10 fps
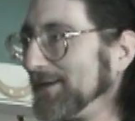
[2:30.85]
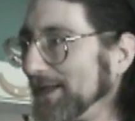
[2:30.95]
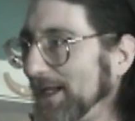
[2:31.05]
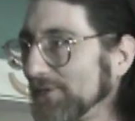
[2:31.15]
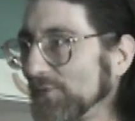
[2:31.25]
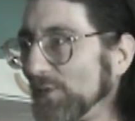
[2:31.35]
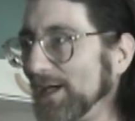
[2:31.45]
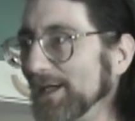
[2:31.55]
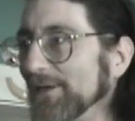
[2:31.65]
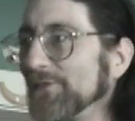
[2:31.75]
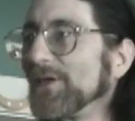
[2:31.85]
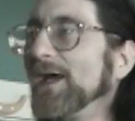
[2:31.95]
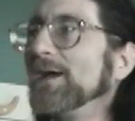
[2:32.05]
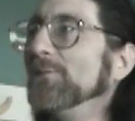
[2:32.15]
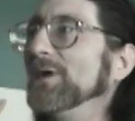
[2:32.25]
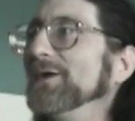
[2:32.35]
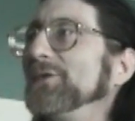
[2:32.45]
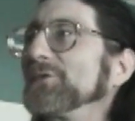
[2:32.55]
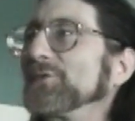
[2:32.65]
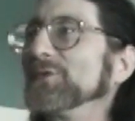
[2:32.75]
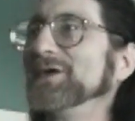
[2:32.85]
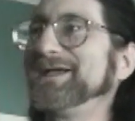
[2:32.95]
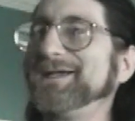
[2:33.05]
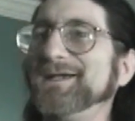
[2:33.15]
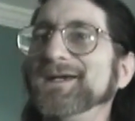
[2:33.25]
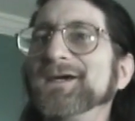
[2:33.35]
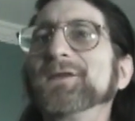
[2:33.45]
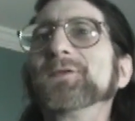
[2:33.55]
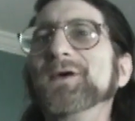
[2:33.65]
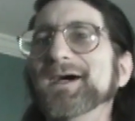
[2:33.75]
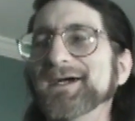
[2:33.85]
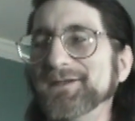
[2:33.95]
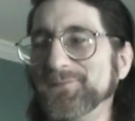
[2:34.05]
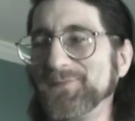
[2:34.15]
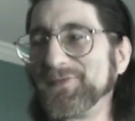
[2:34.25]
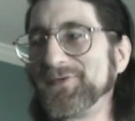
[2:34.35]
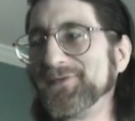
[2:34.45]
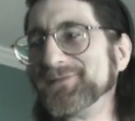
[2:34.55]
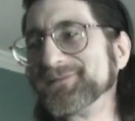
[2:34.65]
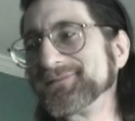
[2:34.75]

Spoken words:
not twice, but 3 times.